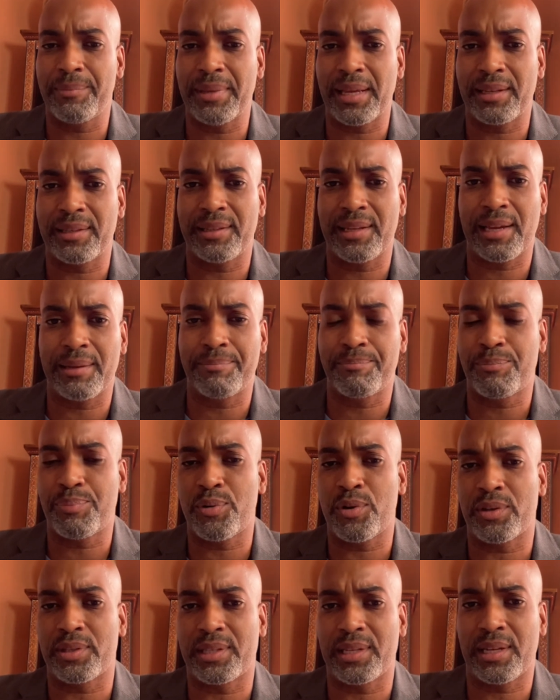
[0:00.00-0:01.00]
that
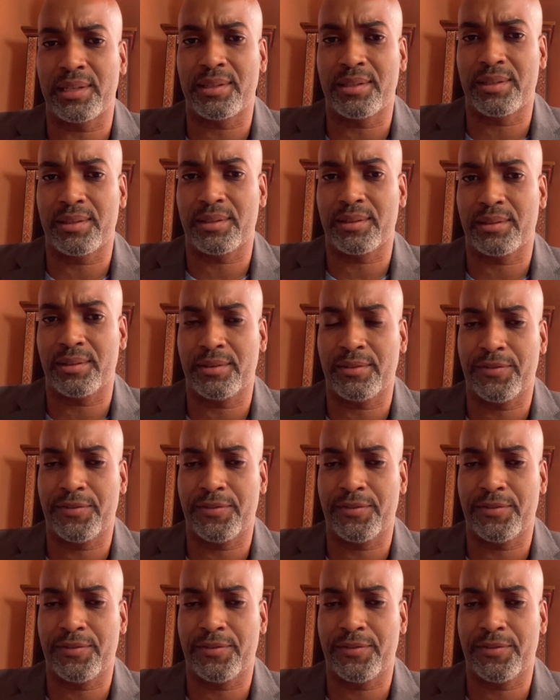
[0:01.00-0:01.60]
process